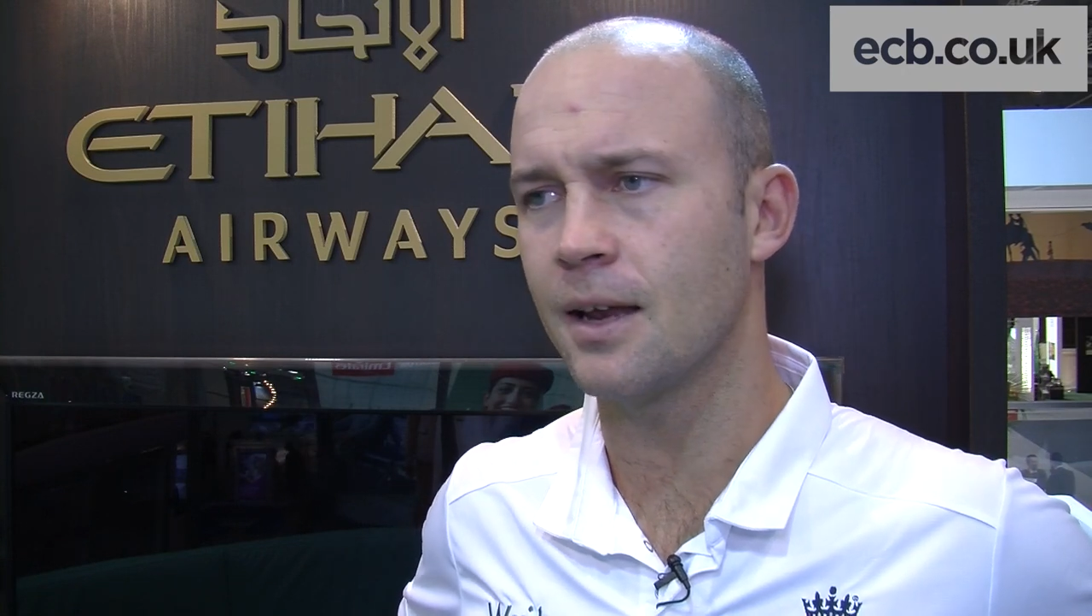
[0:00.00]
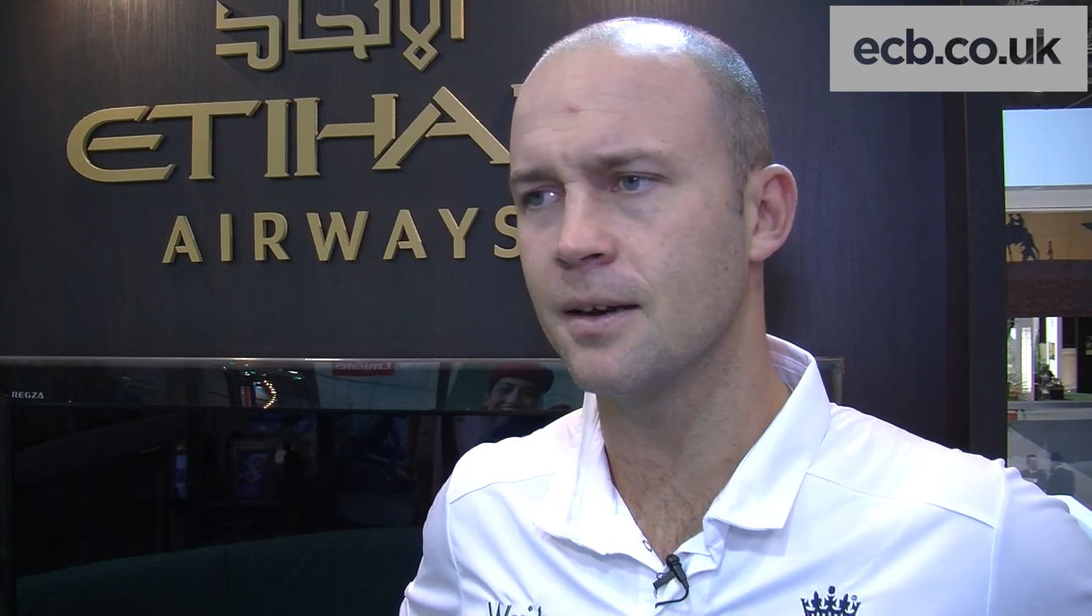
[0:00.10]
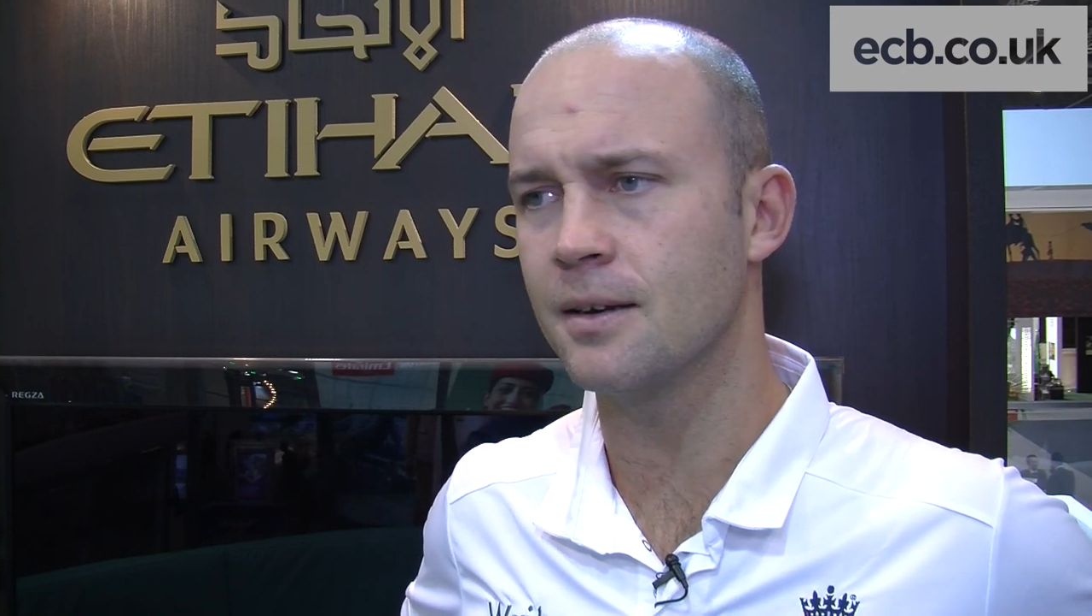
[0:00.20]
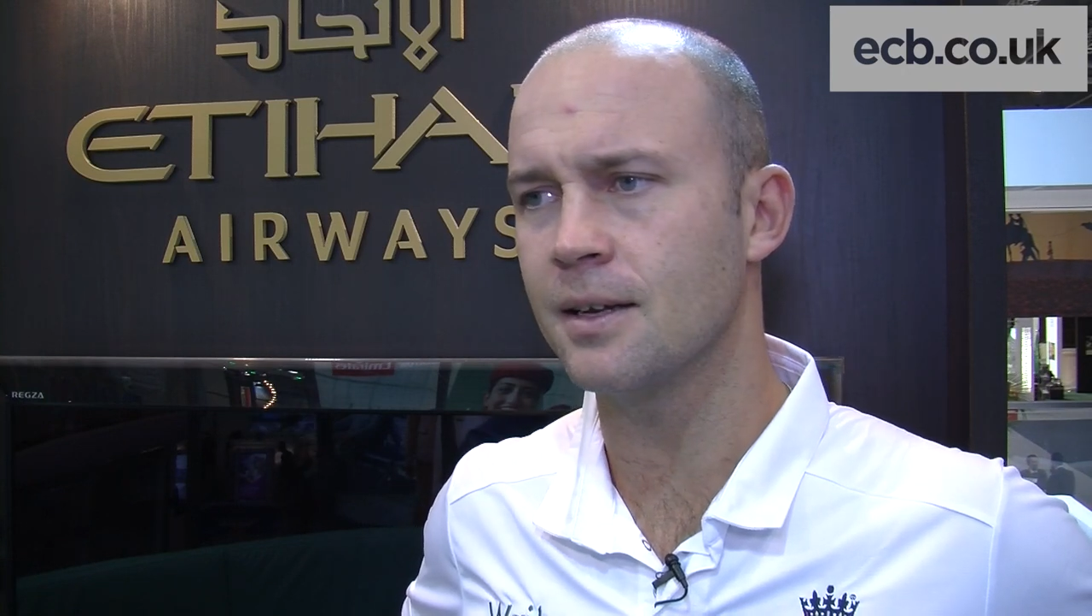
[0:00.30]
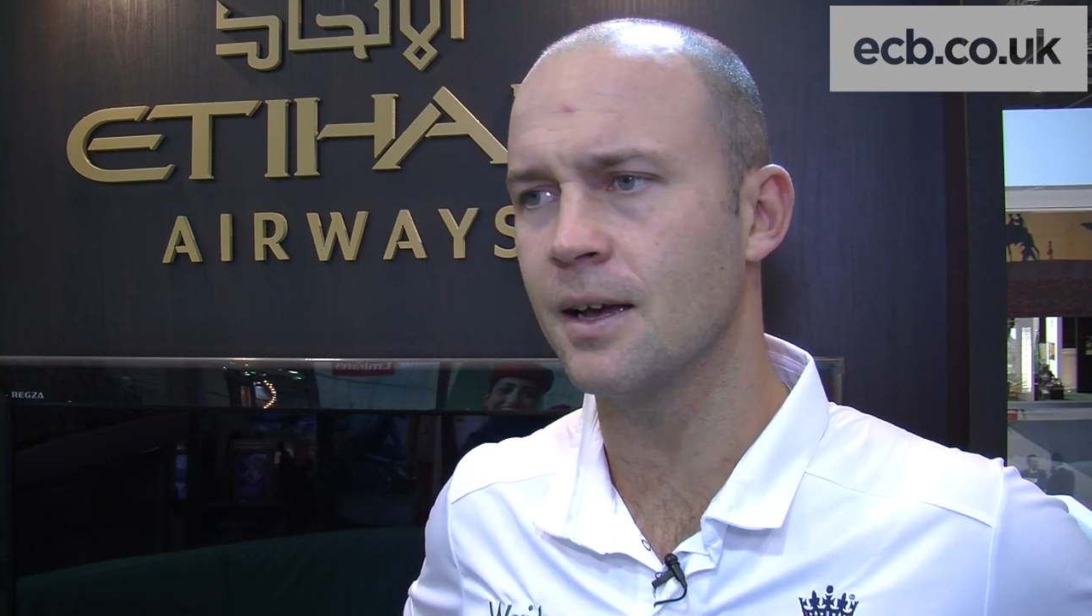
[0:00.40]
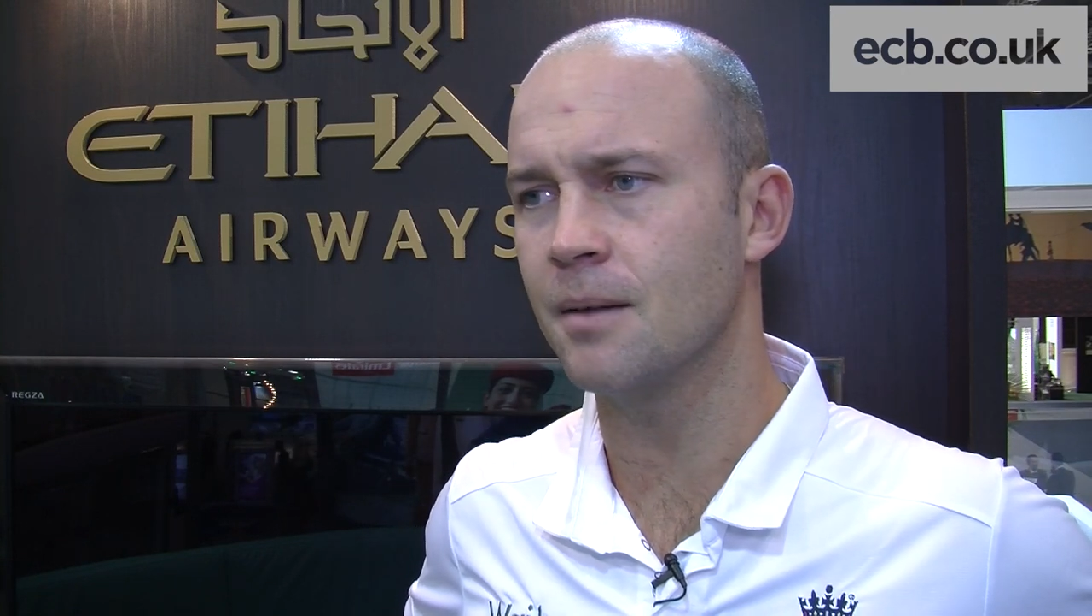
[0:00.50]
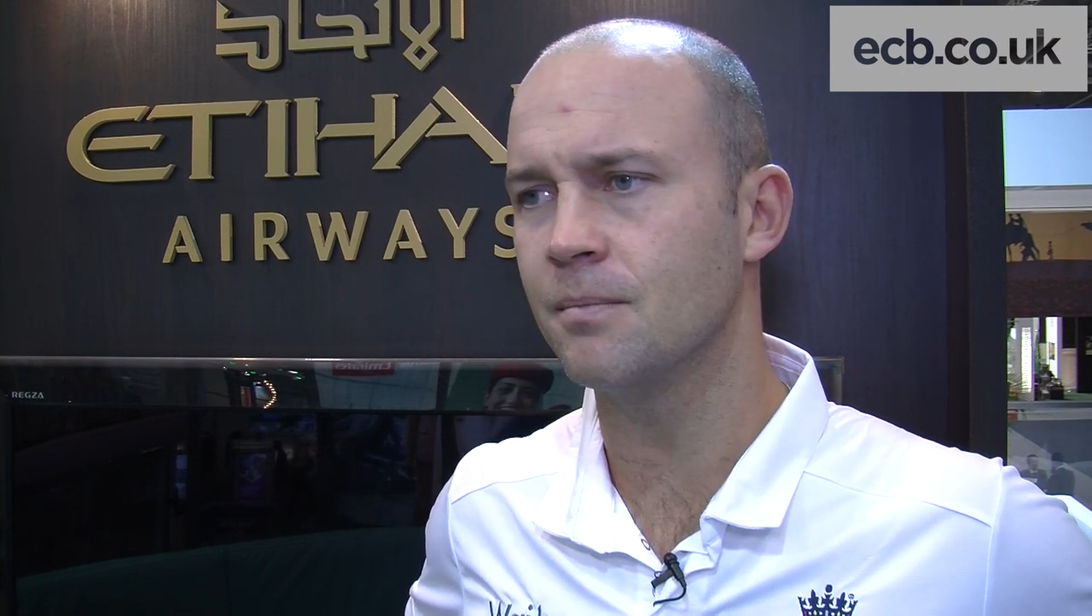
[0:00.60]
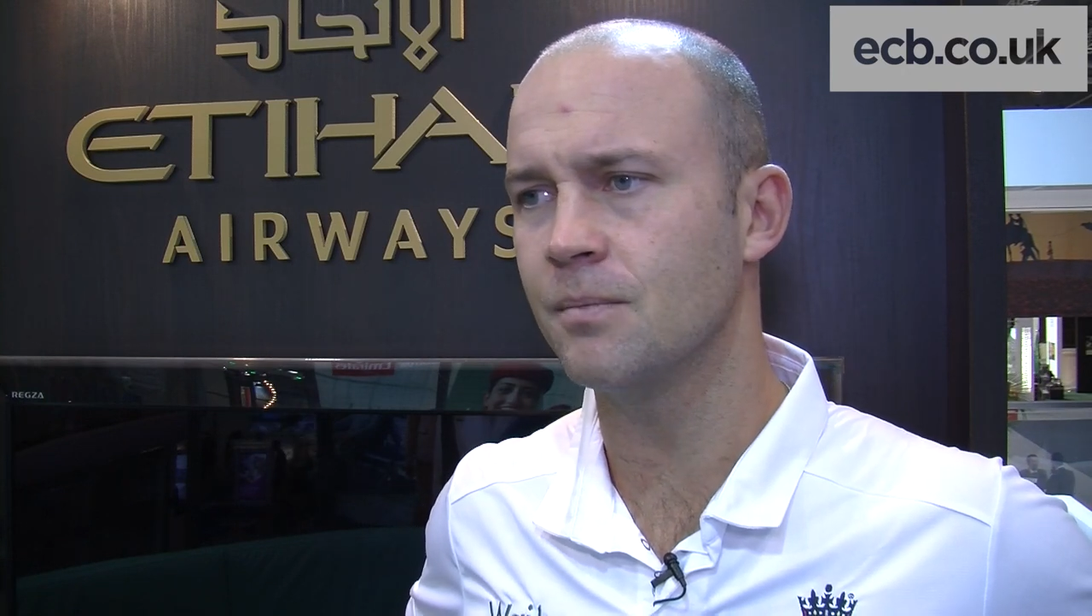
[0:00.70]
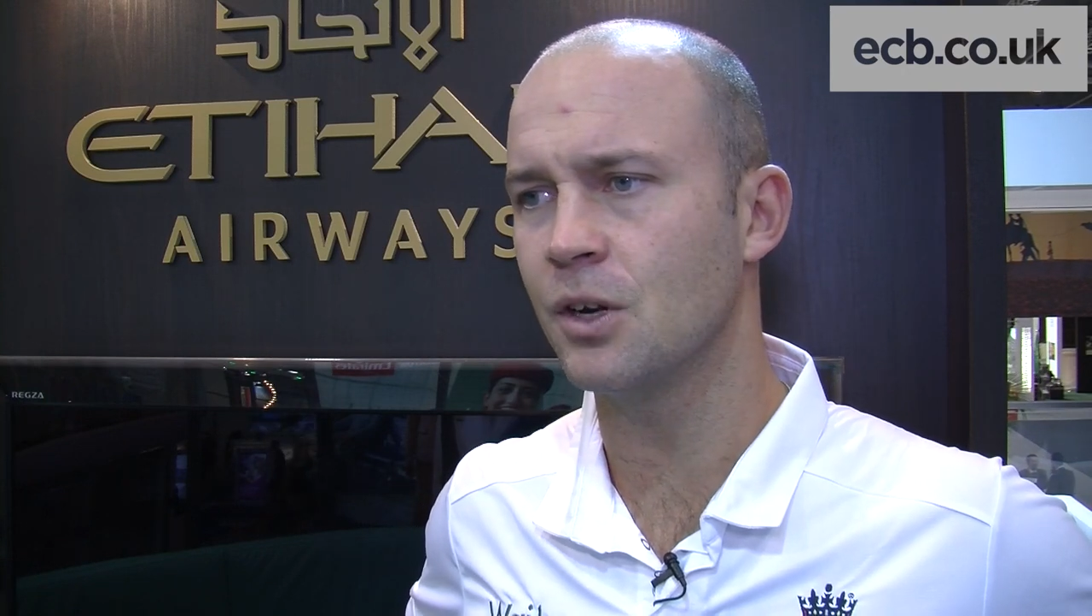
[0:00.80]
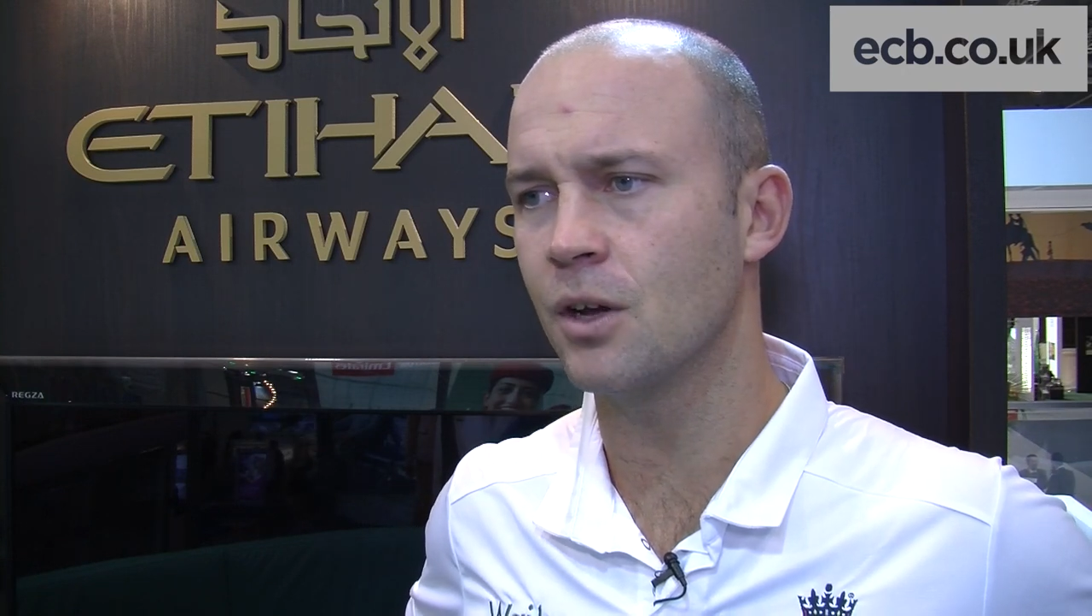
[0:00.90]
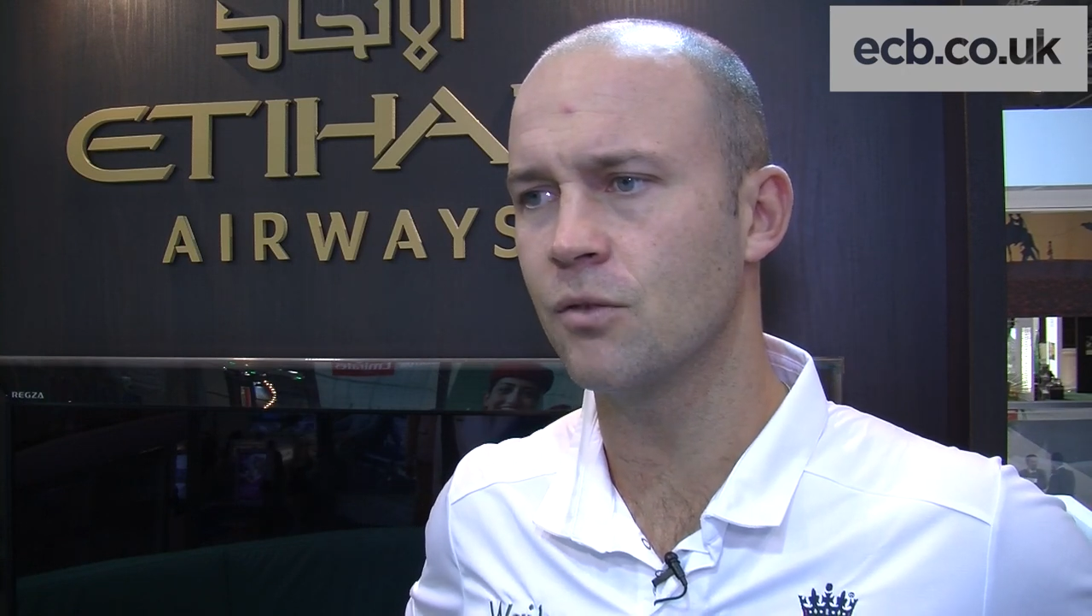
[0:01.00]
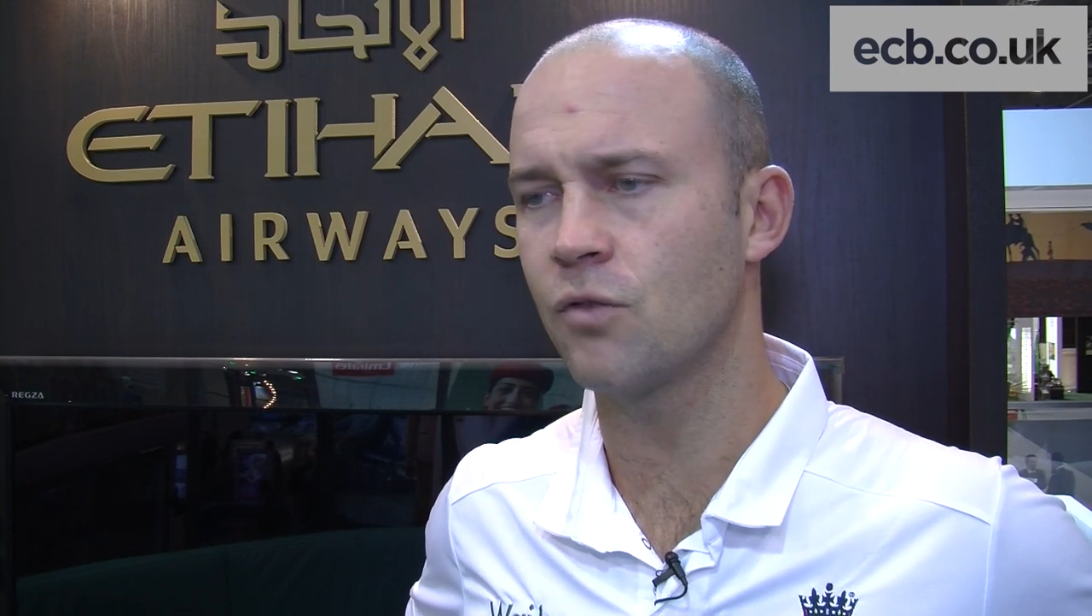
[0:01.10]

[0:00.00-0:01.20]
and um, you know,